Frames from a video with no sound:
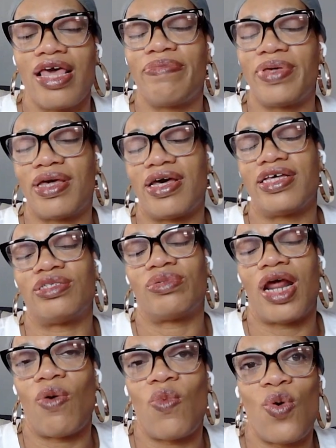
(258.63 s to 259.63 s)
Because
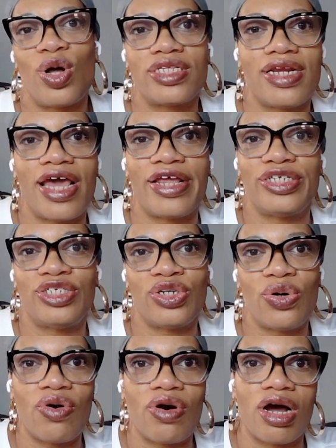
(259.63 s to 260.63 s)
when I walked in that
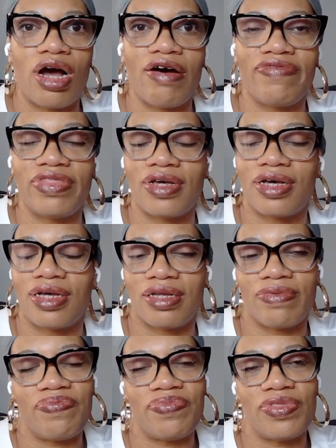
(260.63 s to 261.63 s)
door of
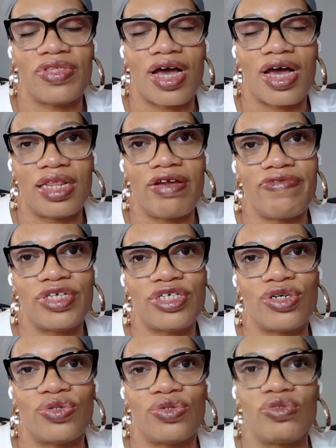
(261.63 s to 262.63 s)
the, the culinary
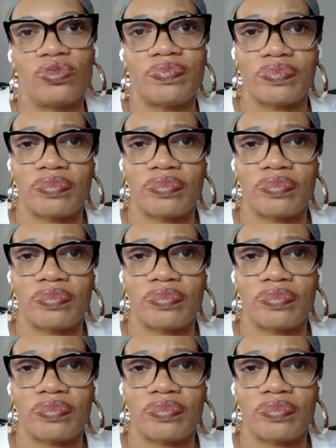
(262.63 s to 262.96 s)
school,